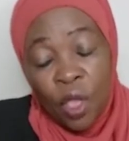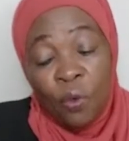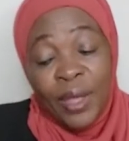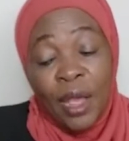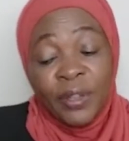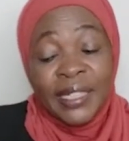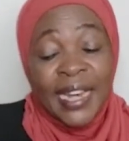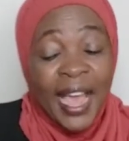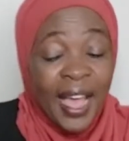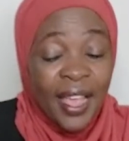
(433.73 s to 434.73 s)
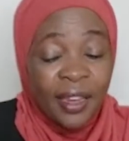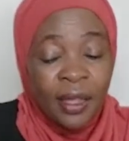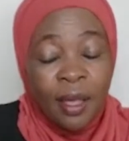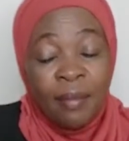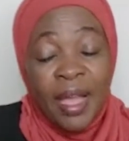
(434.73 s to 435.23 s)
When I was 9,
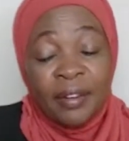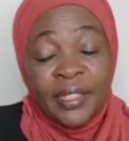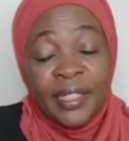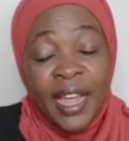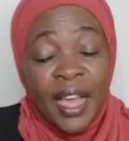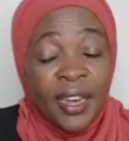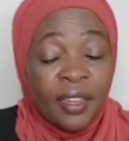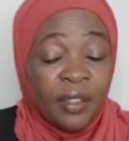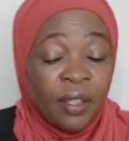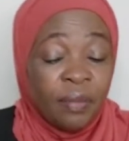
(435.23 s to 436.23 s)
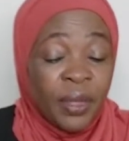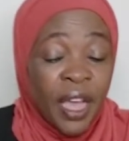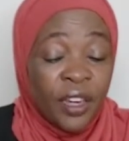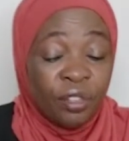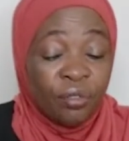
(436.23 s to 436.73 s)
my rich dad
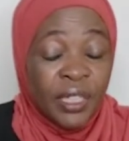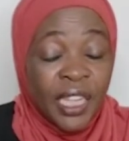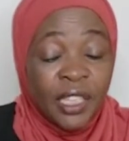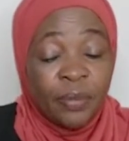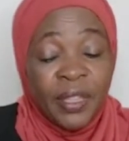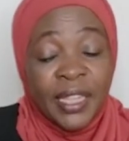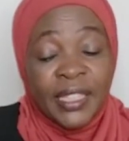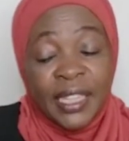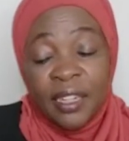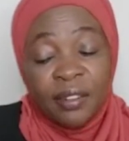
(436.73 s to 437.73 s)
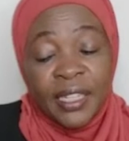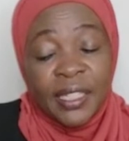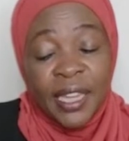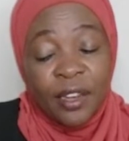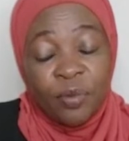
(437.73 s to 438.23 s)
began to teach me the skills
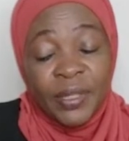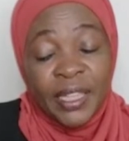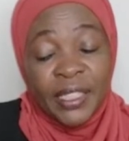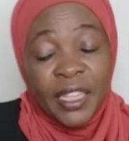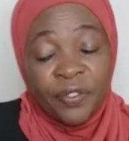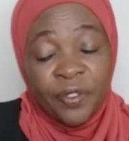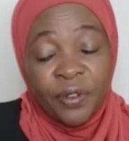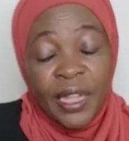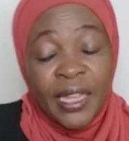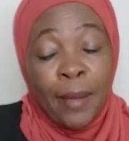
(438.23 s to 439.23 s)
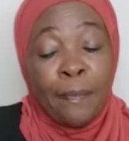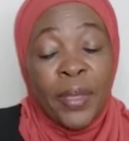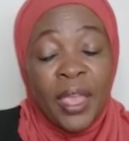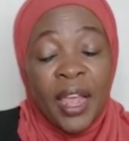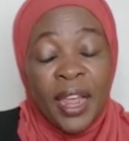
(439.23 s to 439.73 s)
necessary to be successful in the
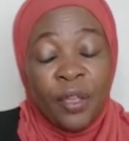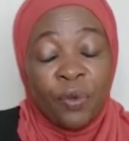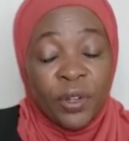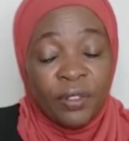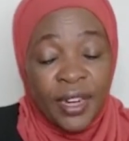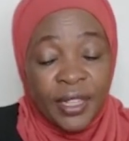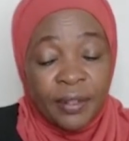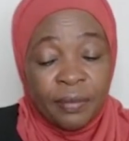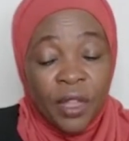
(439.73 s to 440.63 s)
B and I quadrants.